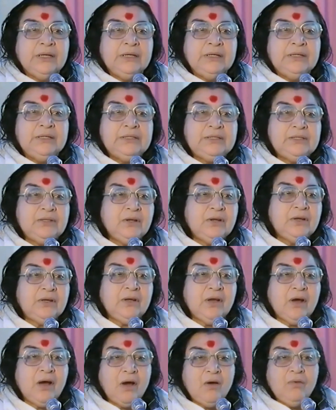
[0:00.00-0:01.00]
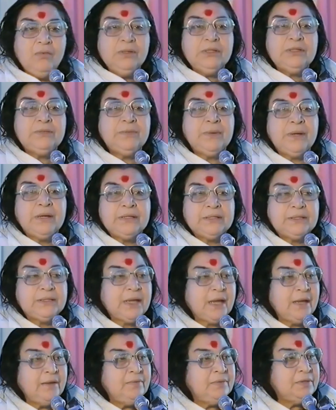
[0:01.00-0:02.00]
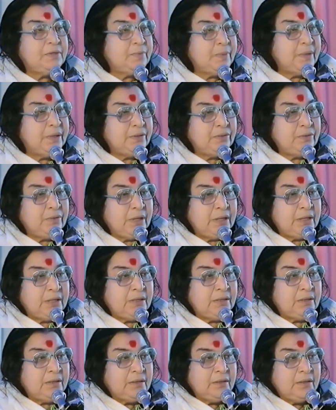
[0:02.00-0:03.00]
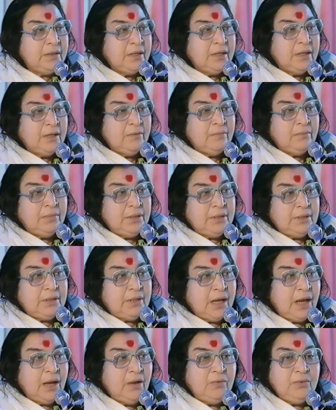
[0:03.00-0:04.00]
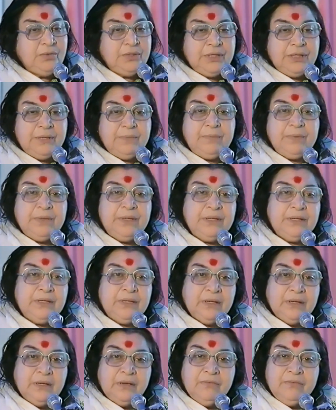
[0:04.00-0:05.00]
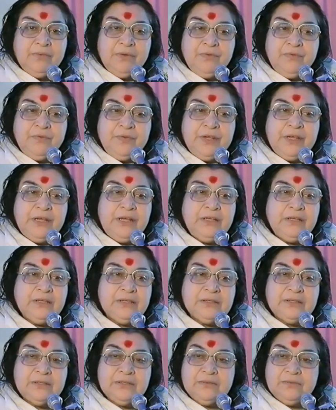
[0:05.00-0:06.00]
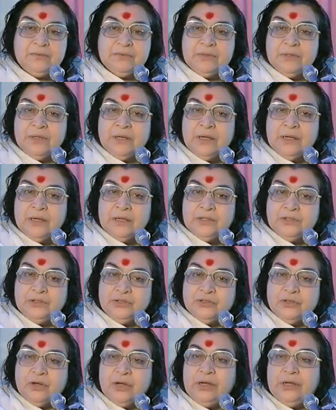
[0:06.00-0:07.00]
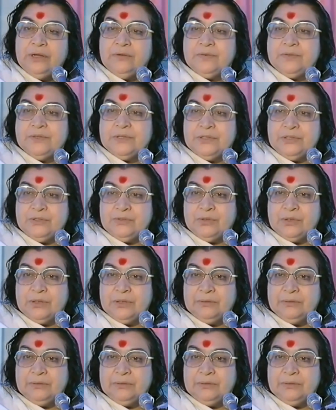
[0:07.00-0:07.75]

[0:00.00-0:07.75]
It's not how much past time we spend together, but how deeply we feel the joy of Sahaja Yoga.